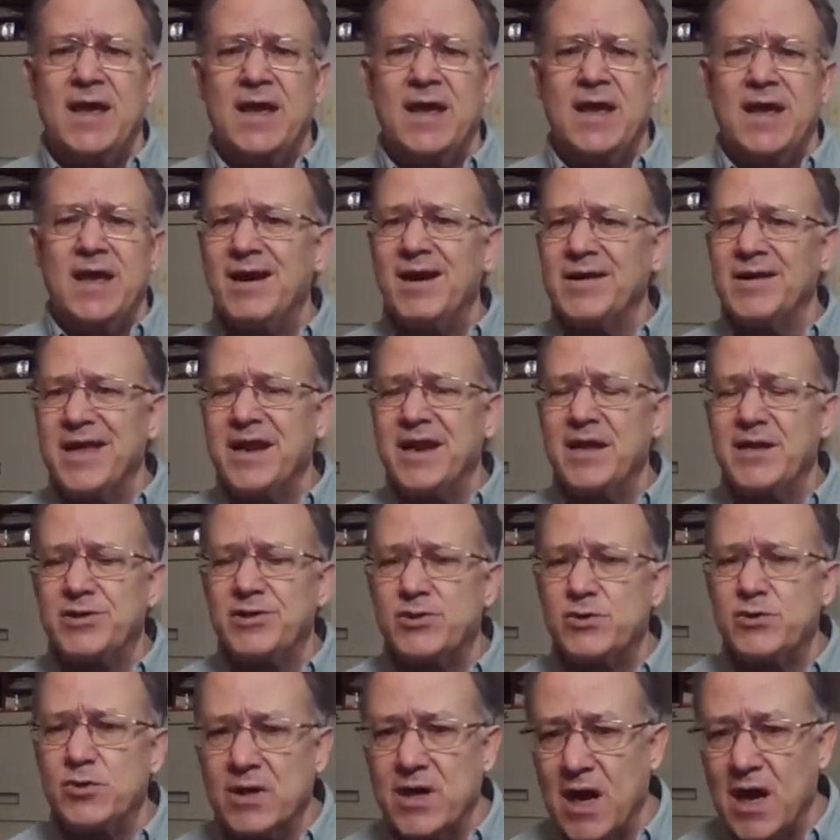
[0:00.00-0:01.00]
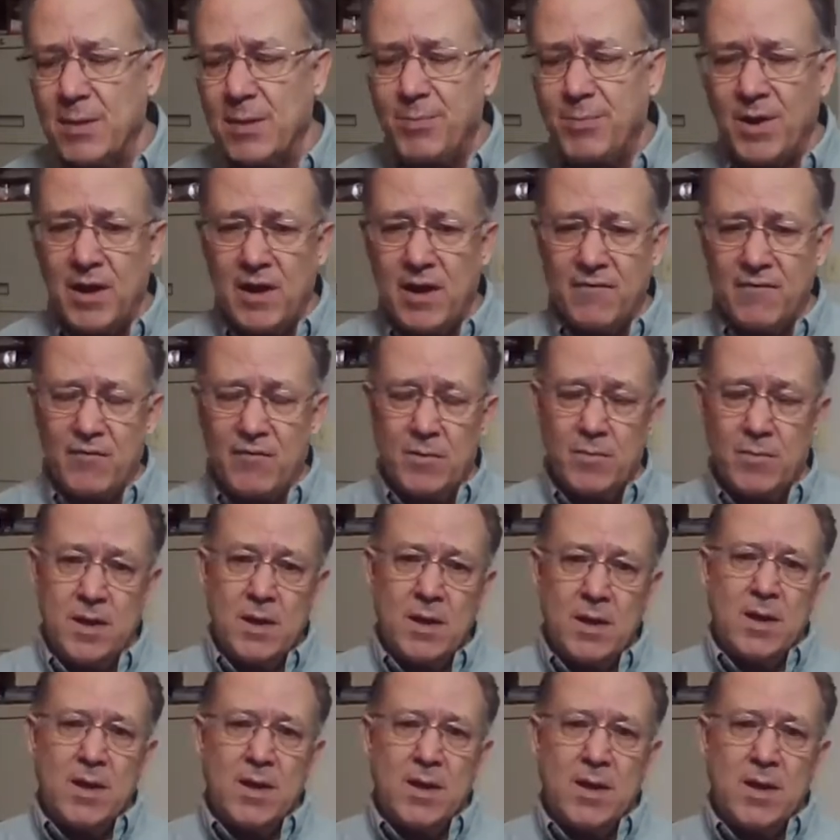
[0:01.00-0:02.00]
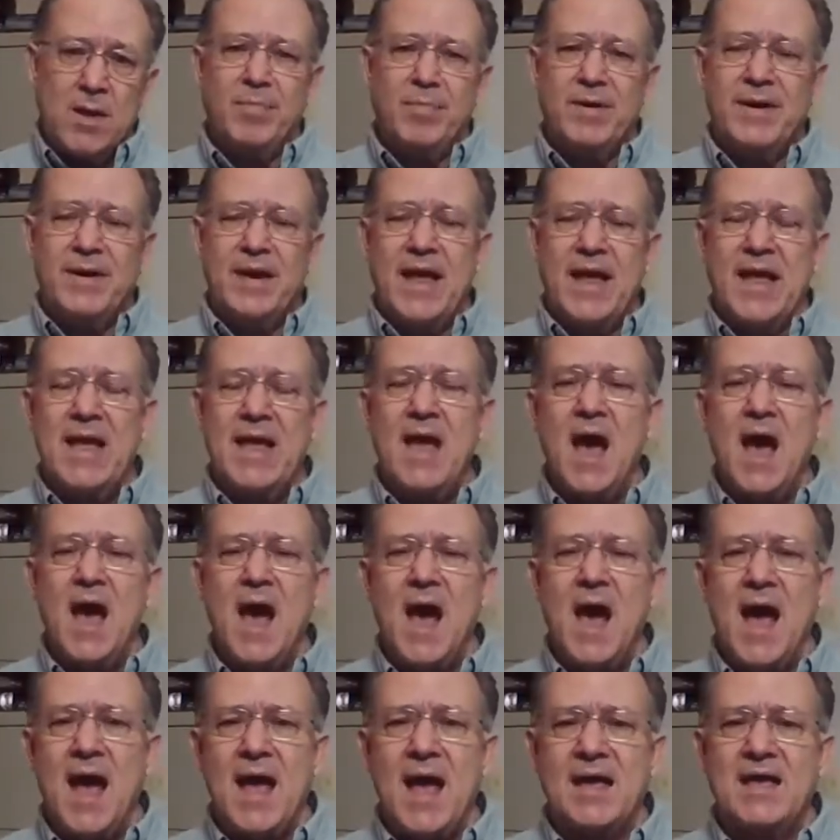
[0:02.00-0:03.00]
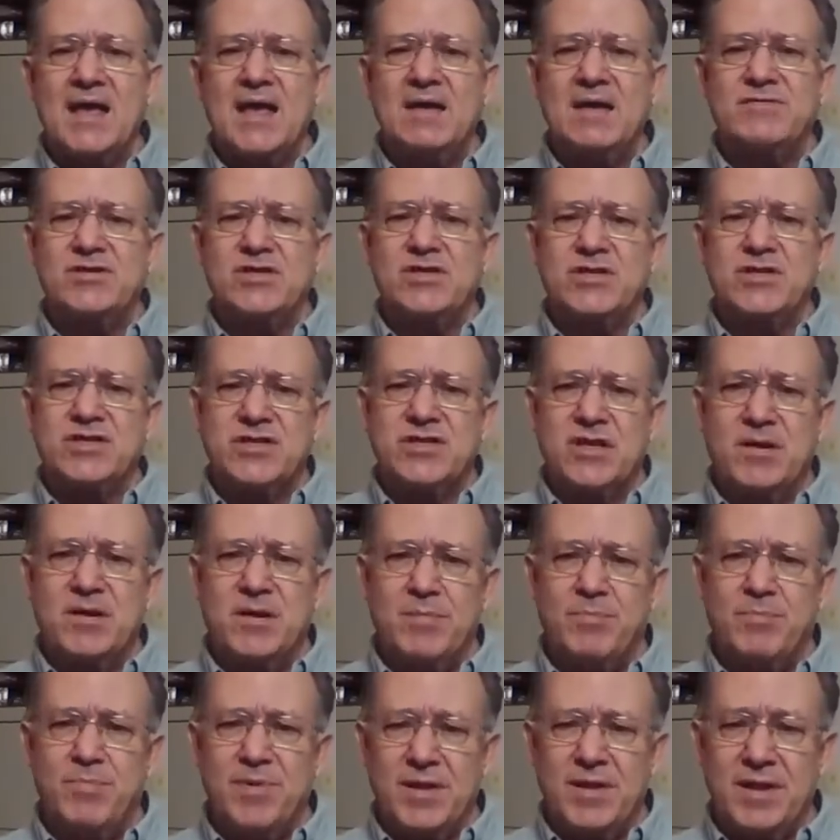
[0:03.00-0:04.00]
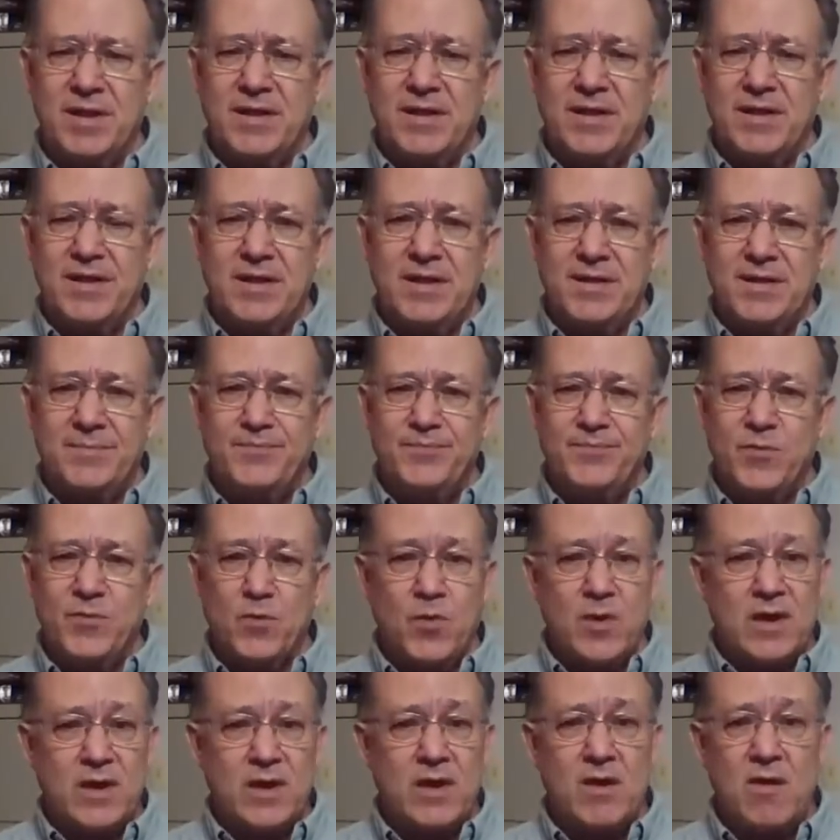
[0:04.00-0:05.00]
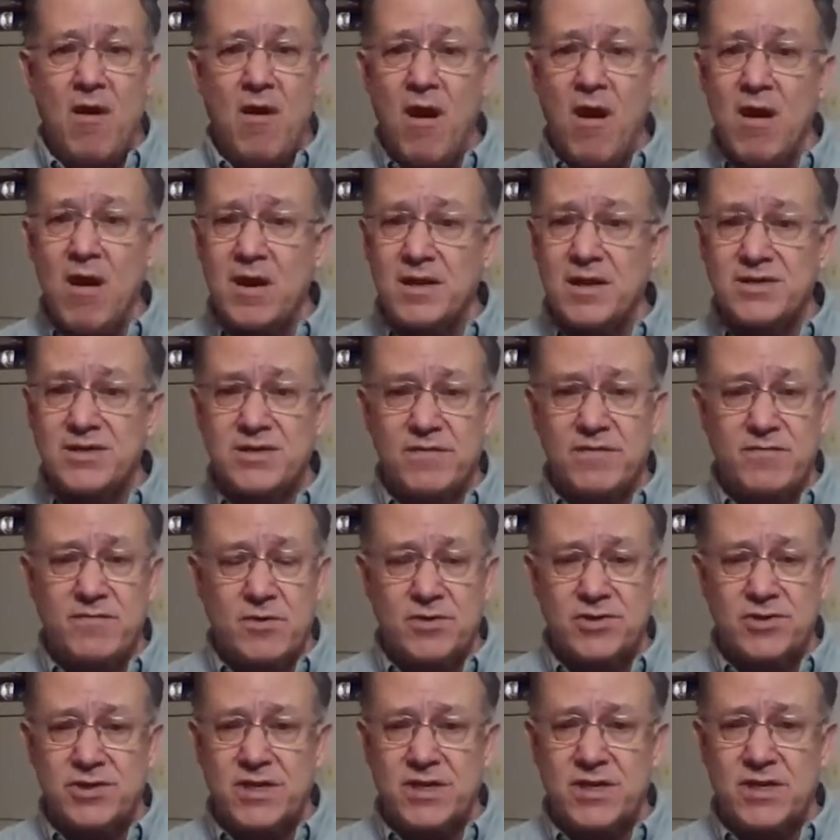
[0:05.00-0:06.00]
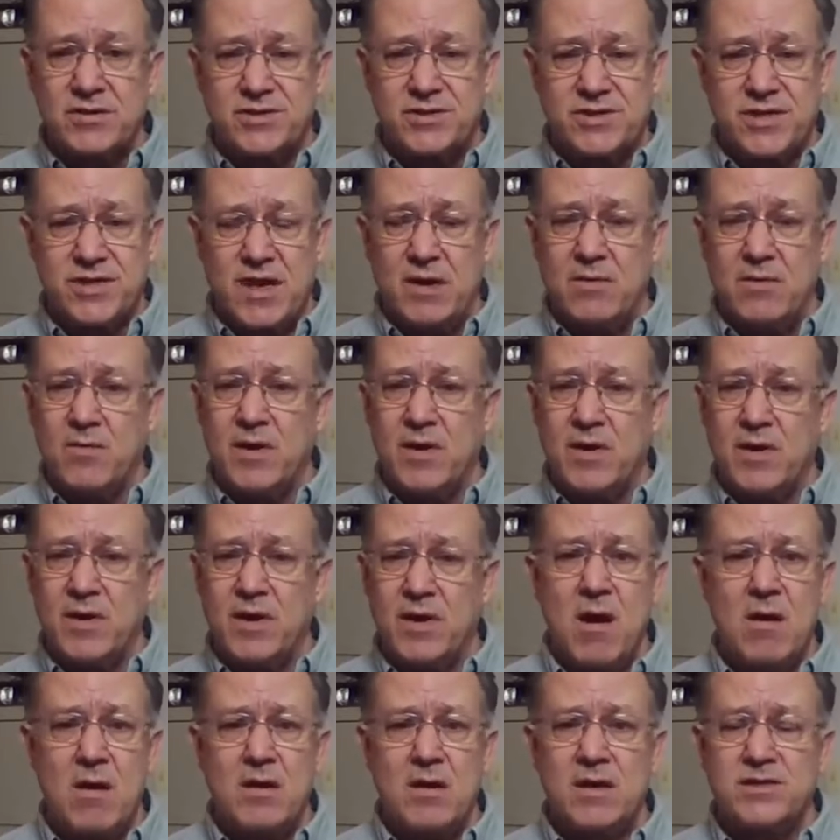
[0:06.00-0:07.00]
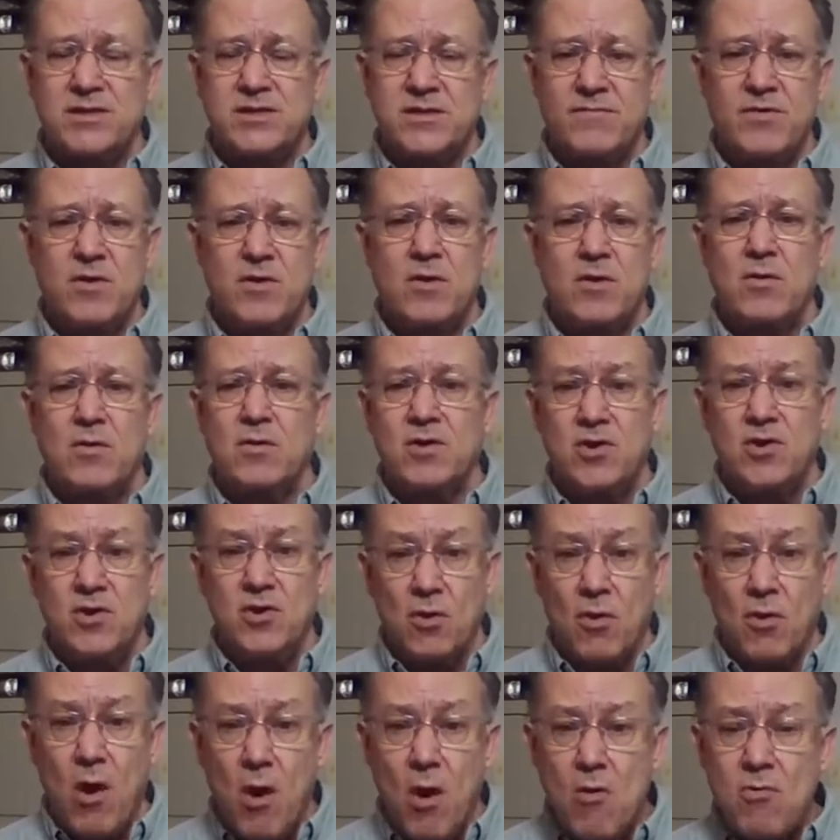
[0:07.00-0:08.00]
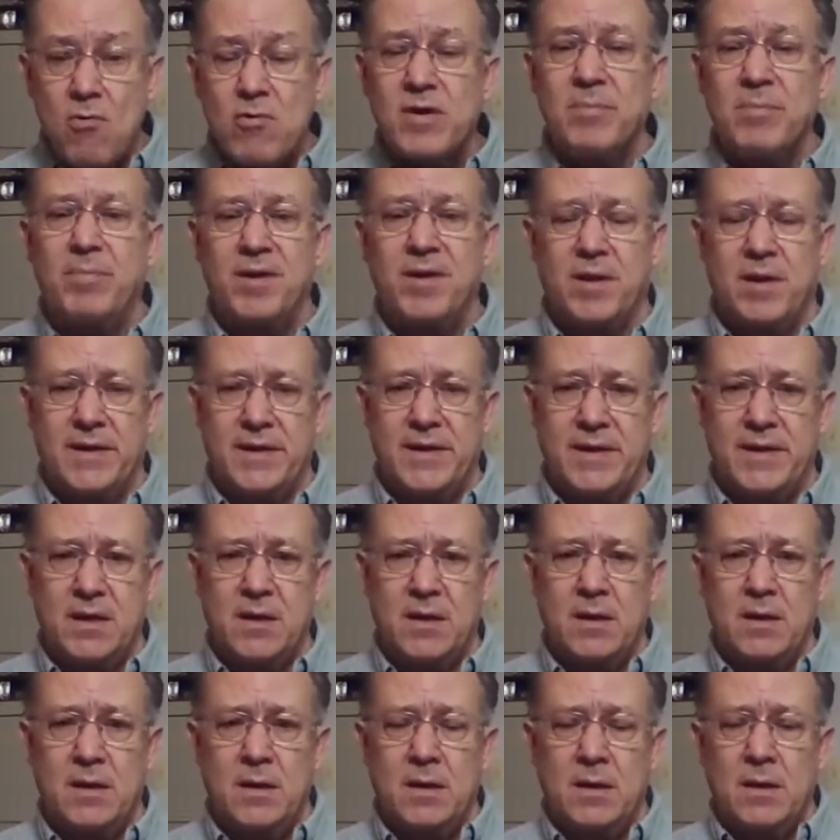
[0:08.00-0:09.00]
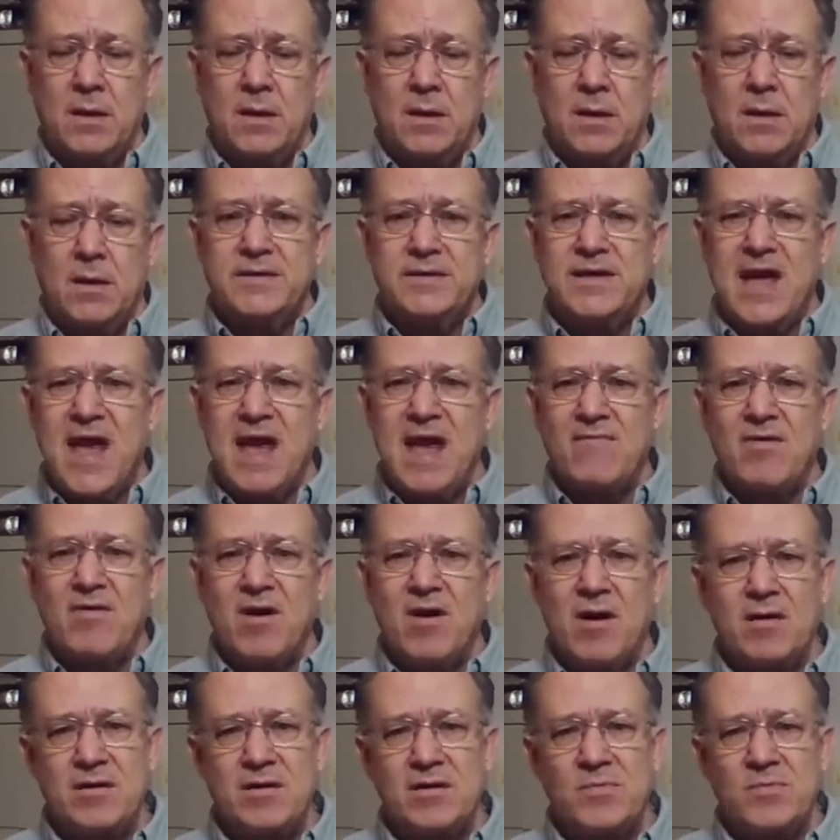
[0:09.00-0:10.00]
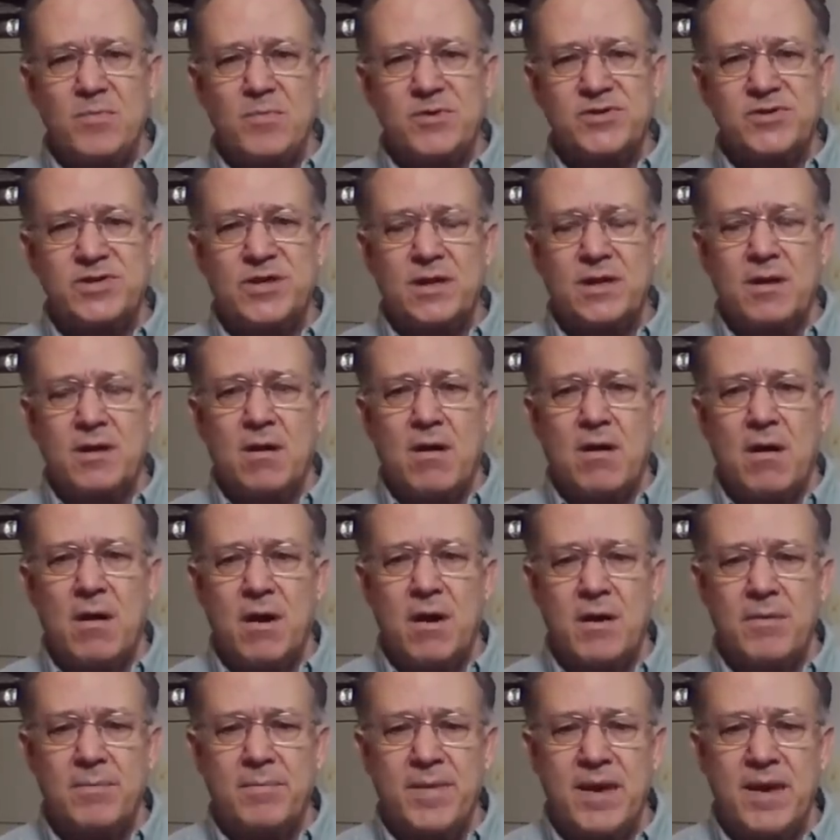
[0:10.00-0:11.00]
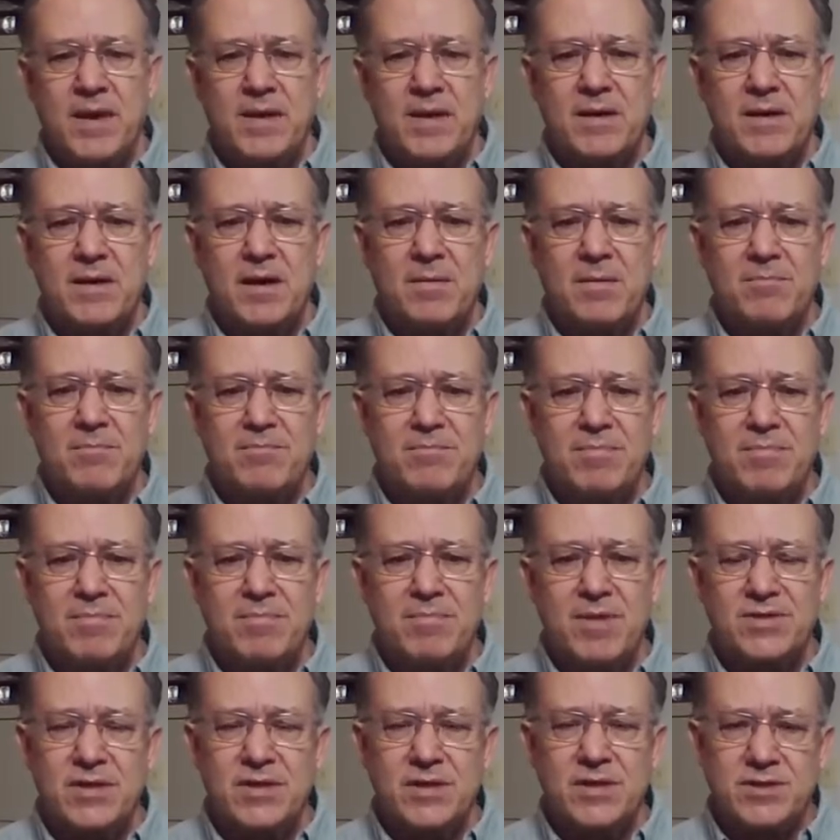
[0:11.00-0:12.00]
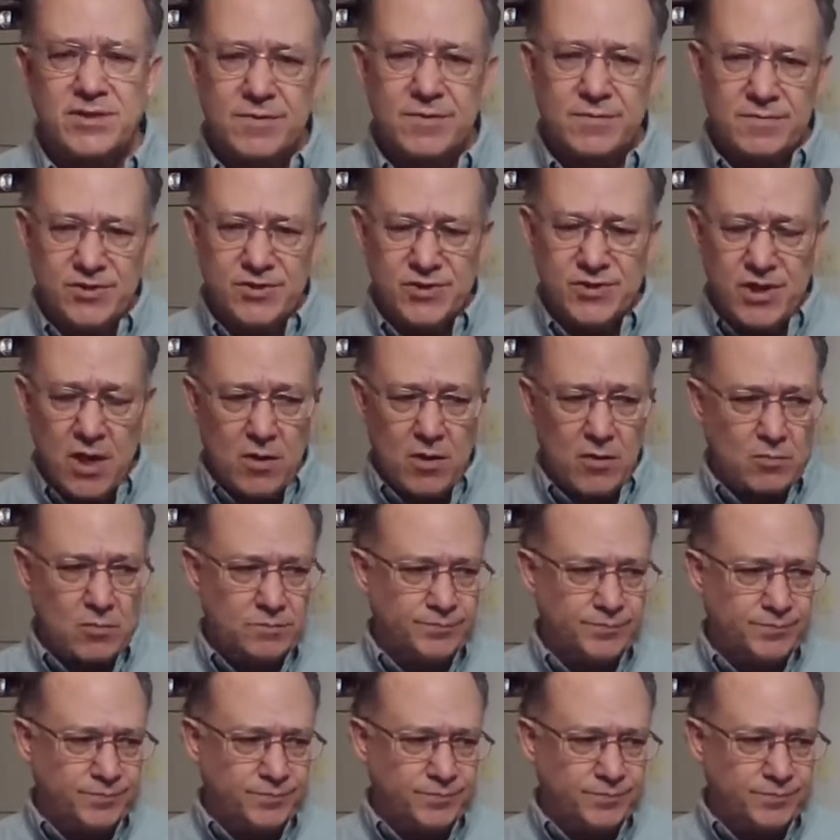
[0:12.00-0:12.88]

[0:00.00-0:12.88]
and I'll get into a couple of them. But AI gives us the ability, regardless of your skill set, regardless of your own ability, to have 100% automated business. So